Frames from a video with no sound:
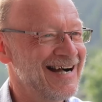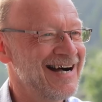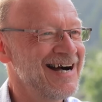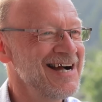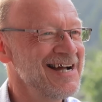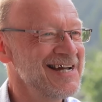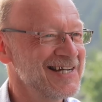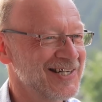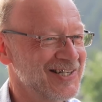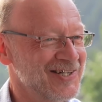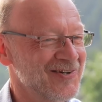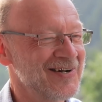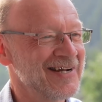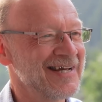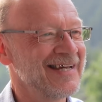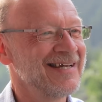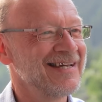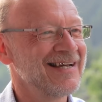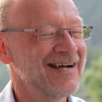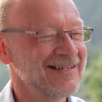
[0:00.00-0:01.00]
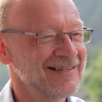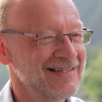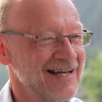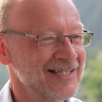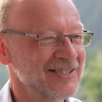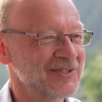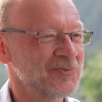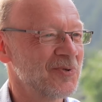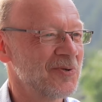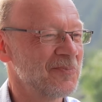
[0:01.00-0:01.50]
I agree. And
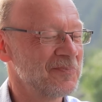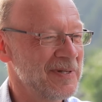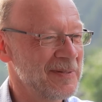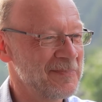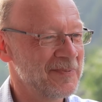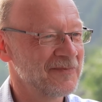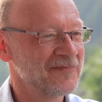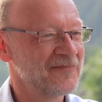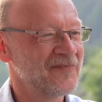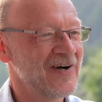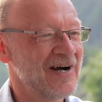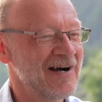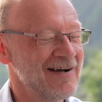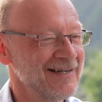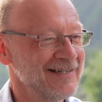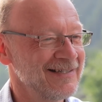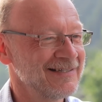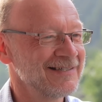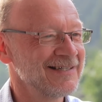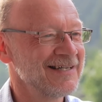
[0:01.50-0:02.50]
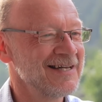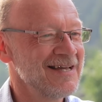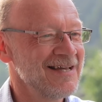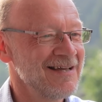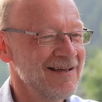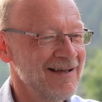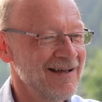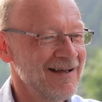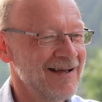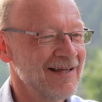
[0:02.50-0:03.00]
that's what people find.
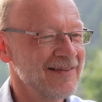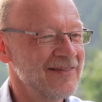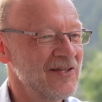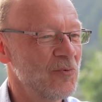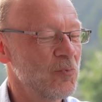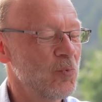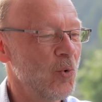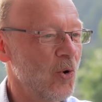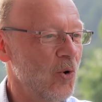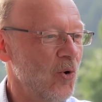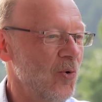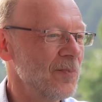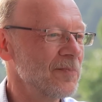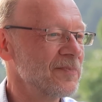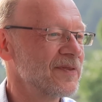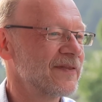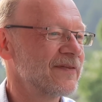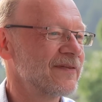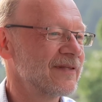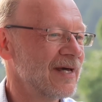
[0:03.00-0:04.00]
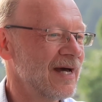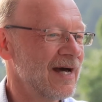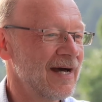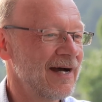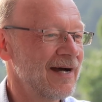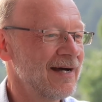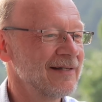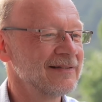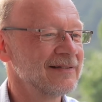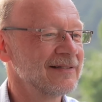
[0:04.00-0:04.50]
The warmth
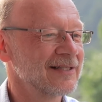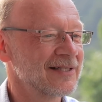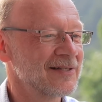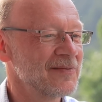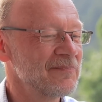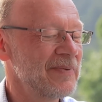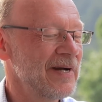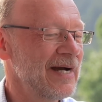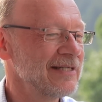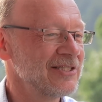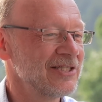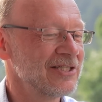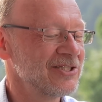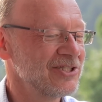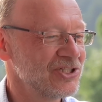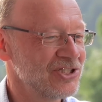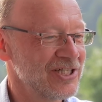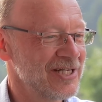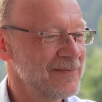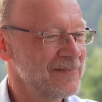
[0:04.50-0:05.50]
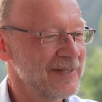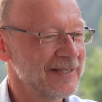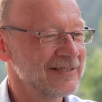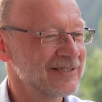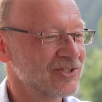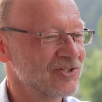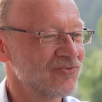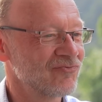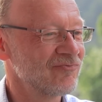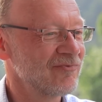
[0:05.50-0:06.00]
and the companionship is
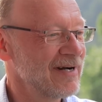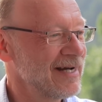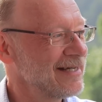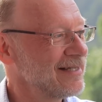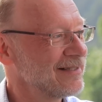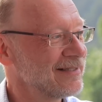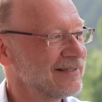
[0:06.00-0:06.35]
great.